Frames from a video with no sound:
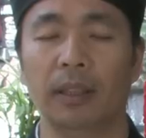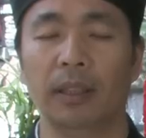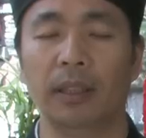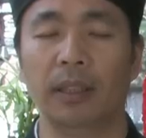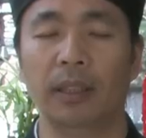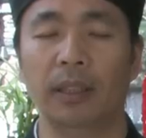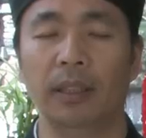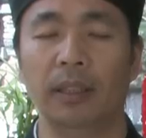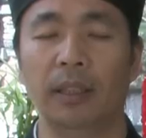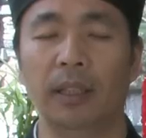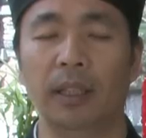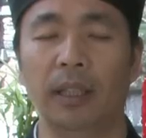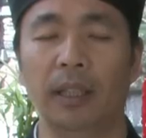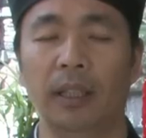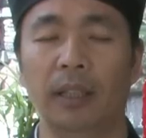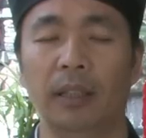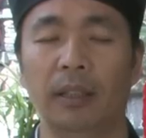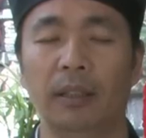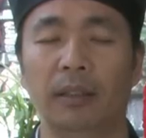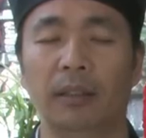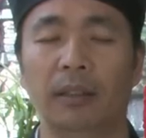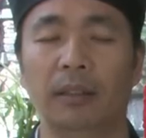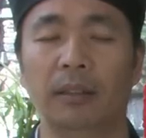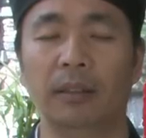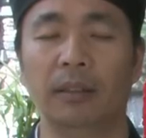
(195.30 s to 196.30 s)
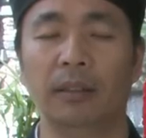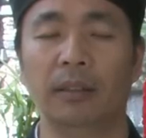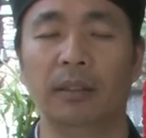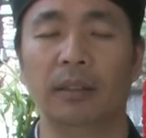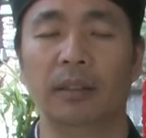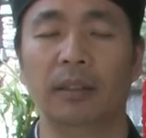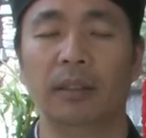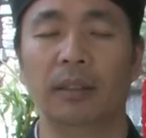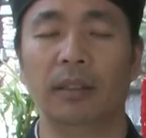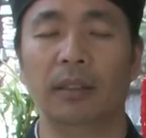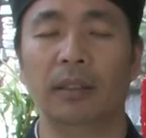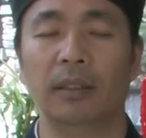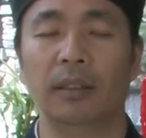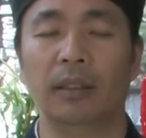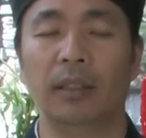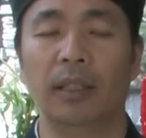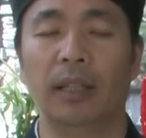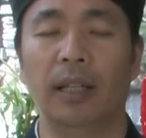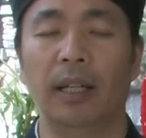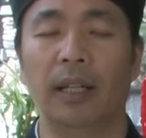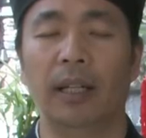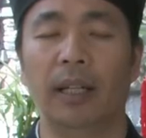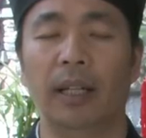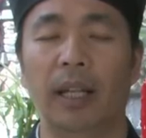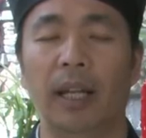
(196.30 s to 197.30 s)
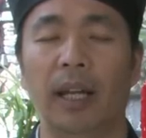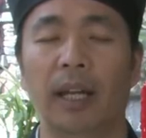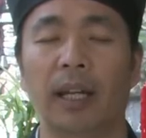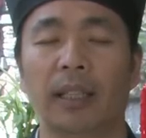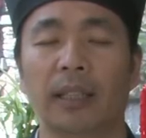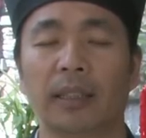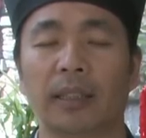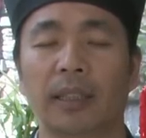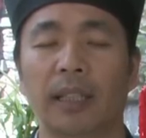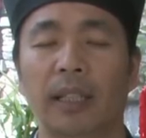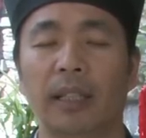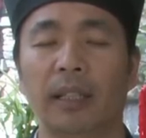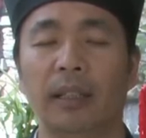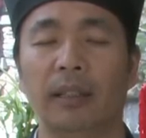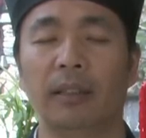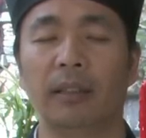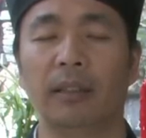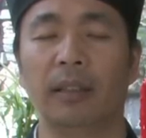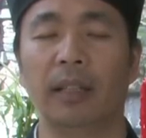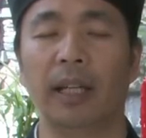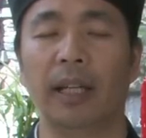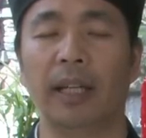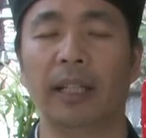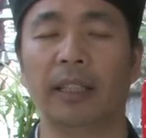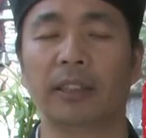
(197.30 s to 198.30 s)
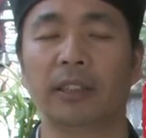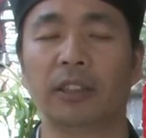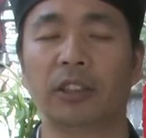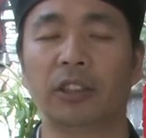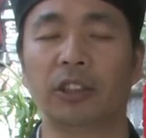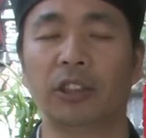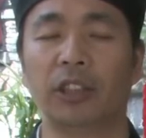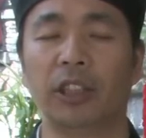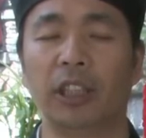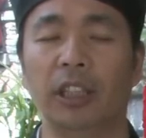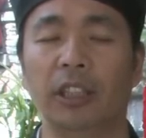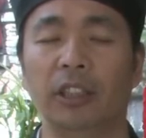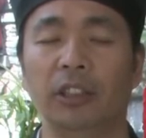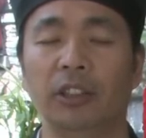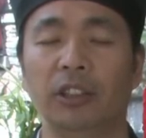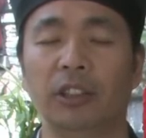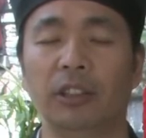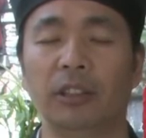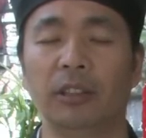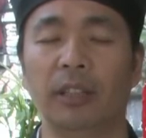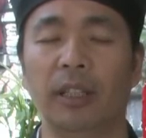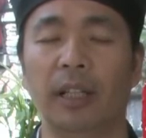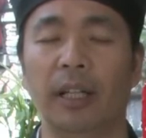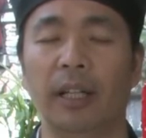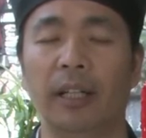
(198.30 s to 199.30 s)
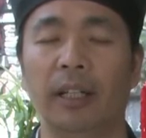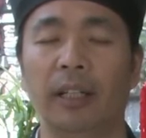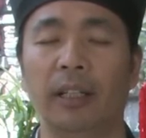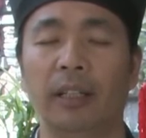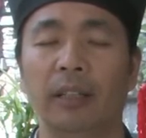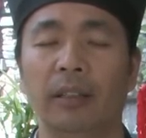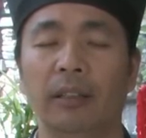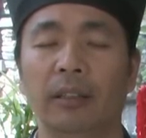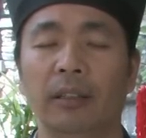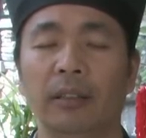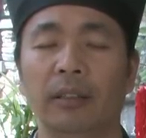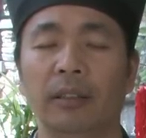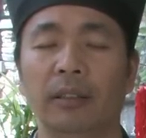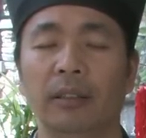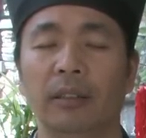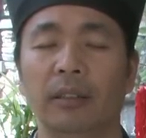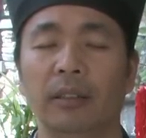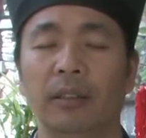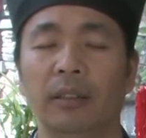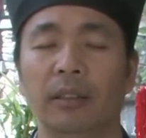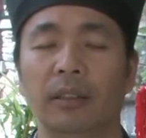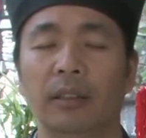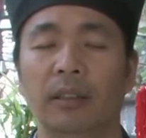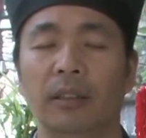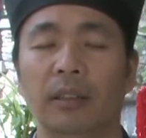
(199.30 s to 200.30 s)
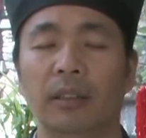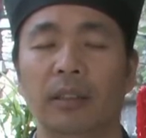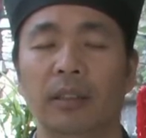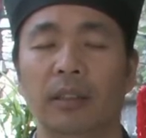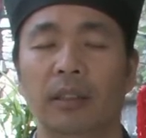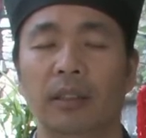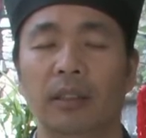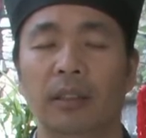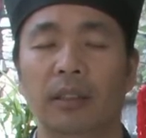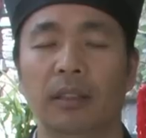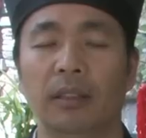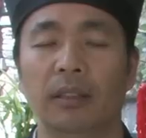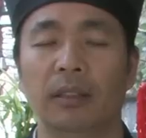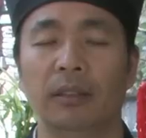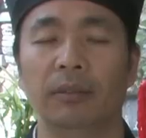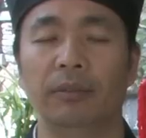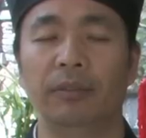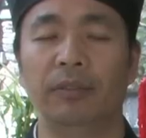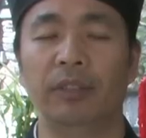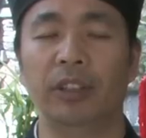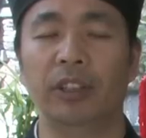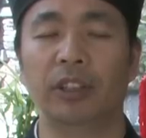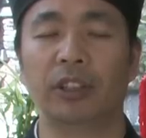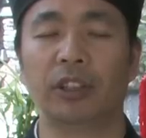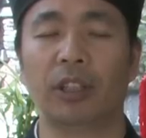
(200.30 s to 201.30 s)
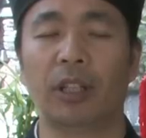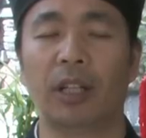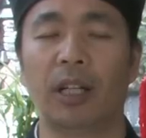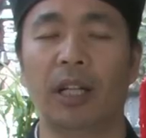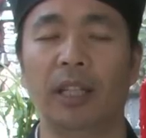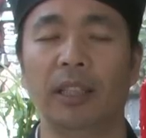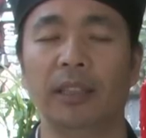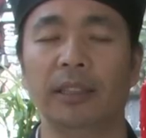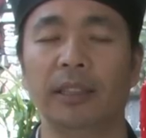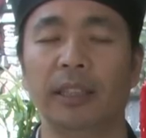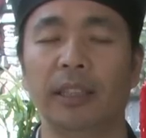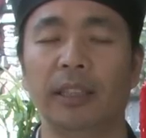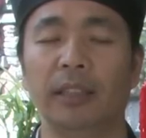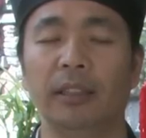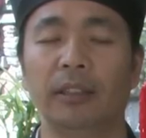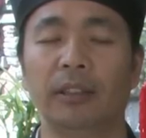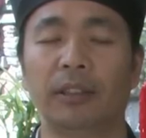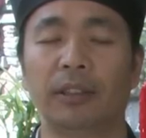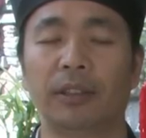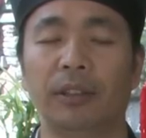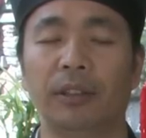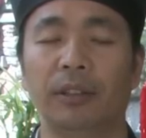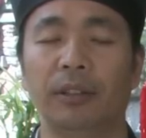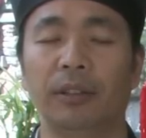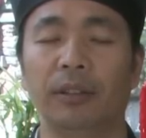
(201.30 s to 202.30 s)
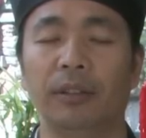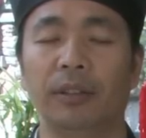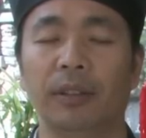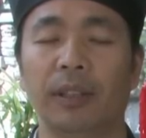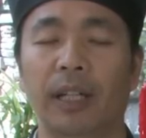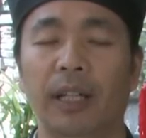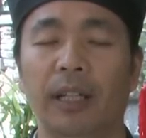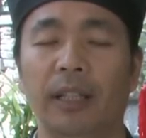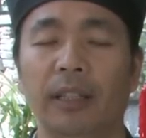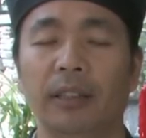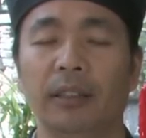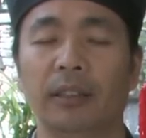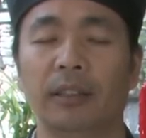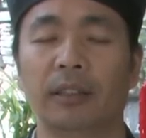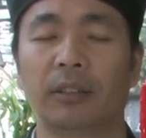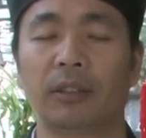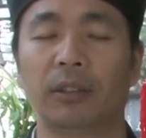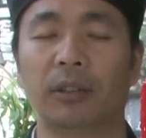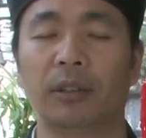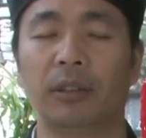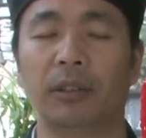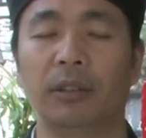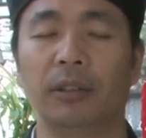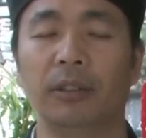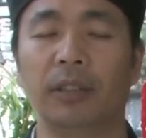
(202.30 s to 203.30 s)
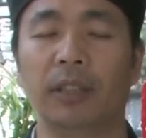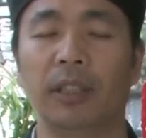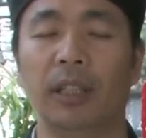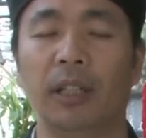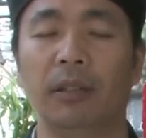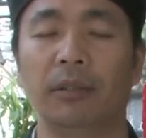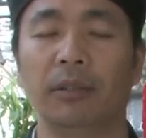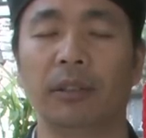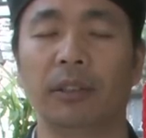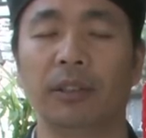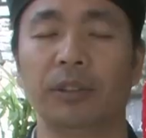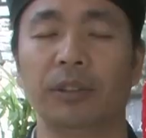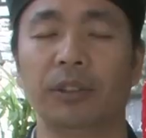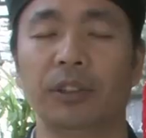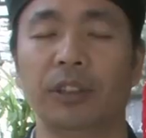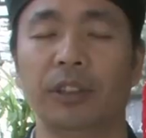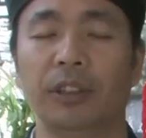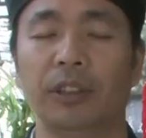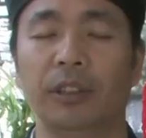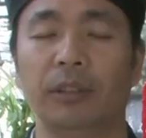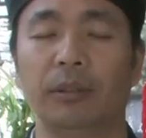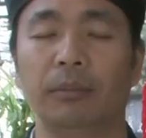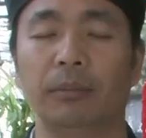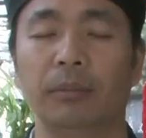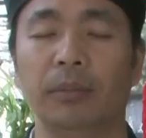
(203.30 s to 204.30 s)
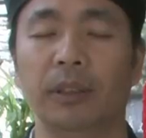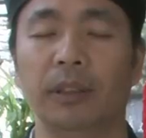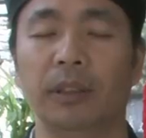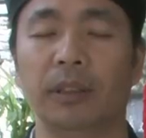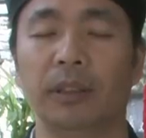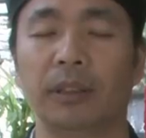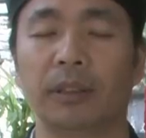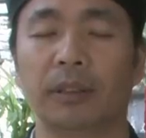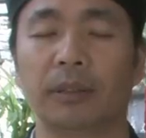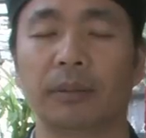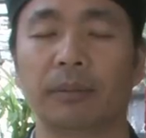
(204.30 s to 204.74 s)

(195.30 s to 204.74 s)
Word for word: Inhale and exhale, exchanging the air. Visualize internal getting turned down to stillness.